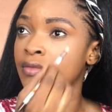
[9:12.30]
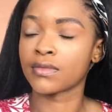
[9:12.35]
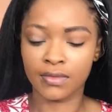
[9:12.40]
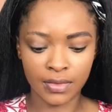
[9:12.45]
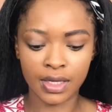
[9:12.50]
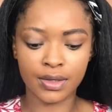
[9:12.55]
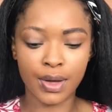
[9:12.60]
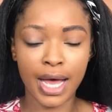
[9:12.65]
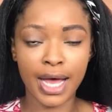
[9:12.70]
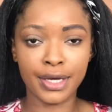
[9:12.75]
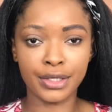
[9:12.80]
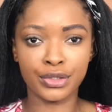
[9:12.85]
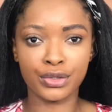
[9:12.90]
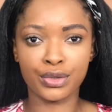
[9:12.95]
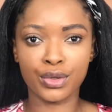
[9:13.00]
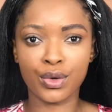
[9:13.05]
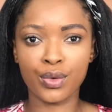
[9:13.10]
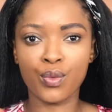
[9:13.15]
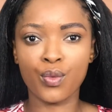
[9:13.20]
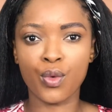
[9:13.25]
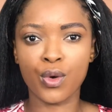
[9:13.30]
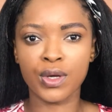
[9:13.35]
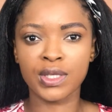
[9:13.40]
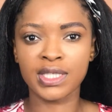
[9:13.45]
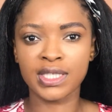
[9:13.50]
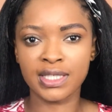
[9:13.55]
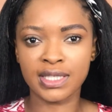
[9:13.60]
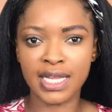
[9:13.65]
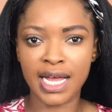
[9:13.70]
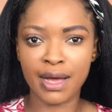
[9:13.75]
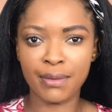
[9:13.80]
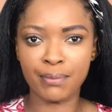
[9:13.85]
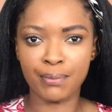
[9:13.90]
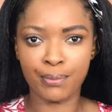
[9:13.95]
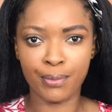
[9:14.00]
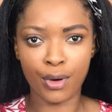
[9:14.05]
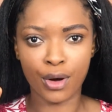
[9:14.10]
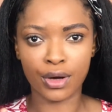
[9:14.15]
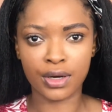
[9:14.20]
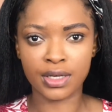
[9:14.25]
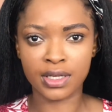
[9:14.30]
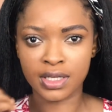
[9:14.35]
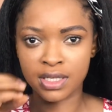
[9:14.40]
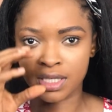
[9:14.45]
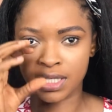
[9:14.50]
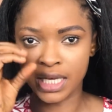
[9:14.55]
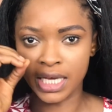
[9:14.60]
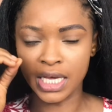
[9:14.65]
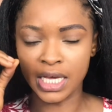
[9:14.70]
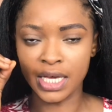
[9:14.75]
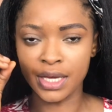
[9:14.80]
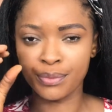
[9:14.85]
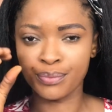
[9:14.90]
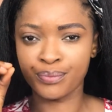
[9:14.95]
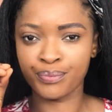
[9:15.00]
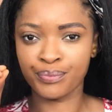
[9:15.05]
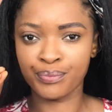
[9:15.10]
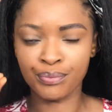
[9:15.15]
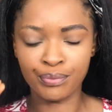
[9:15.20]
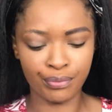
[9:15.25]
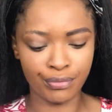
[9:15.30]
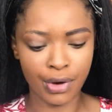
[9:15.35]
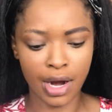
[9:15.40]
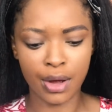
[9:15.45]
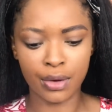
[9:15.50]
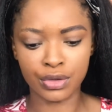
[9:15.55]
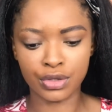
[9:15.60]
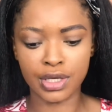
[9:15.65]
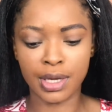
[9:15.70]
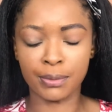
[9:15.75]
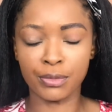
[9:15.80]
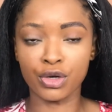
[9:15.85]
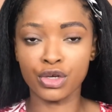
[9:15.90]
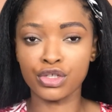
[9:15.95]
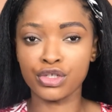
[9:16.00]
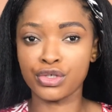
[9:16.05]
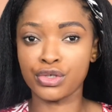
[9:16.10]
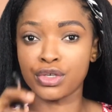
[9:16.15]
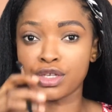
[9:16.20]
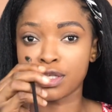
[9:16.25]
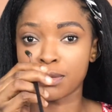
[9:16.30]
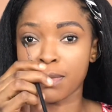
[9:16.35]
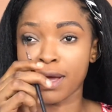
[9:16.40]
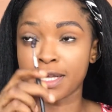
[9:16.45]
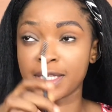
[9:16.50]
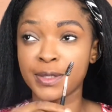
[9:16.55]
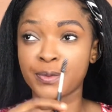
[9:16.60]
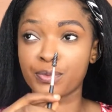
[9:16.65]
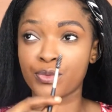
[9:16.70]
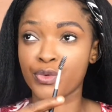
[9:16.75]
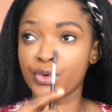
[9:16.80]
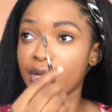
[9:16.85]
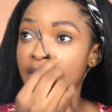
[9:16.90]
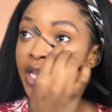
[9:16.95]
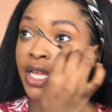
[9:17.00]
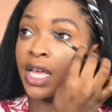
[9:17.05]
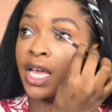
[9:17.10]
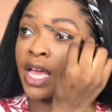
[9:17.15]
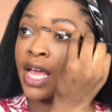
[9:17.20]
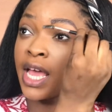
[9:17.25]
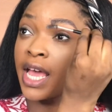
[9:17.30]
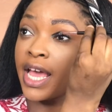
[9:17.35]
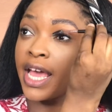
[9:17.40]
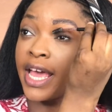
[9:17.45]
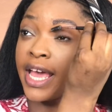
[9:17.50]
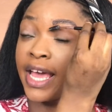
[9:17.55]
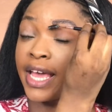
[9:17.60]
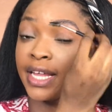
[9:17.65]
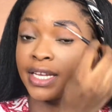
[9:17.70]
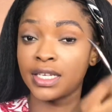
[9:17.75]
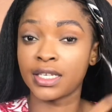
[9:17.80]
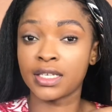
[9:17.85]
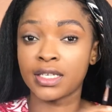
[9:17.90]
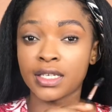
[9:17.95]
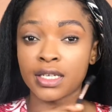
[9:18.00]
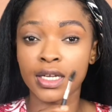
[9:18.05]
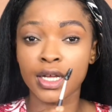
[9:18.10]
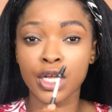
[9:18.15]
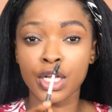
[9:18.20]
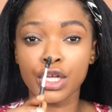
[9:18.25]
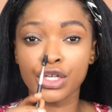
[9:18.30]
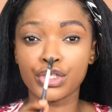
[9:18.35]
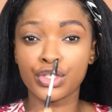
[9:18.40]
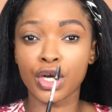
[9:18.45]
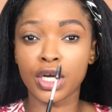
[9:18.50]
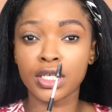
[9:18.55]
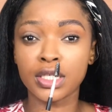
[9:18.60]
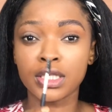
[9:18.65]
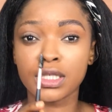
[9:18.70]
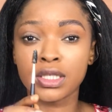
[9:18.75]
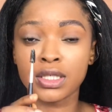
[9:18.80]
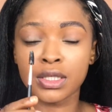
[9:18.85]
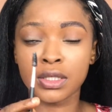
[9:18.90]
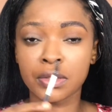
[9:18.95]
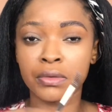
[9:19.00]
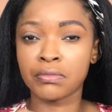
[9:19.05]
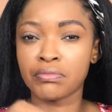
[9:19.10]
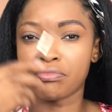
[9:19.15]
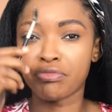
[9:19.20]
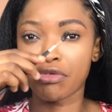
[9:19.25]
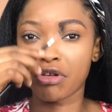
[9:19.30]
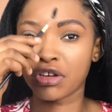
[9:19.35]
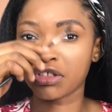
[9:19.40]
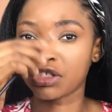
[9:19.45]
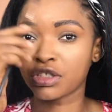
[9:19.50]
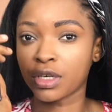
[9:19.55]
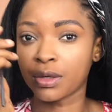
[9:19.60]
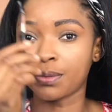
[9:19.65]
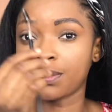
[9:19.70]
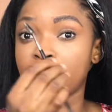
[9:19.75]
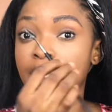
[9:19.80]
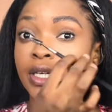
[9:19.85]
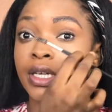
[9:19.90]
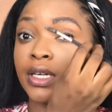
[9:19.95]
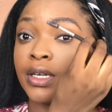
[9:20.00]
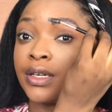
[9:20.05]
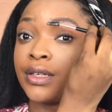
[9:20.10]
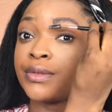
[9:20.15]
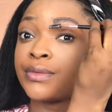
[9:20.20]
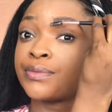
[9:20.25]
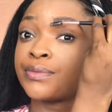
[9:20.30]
So I don't want that boxy brow, so I'm going to use my spoolie and just brush up the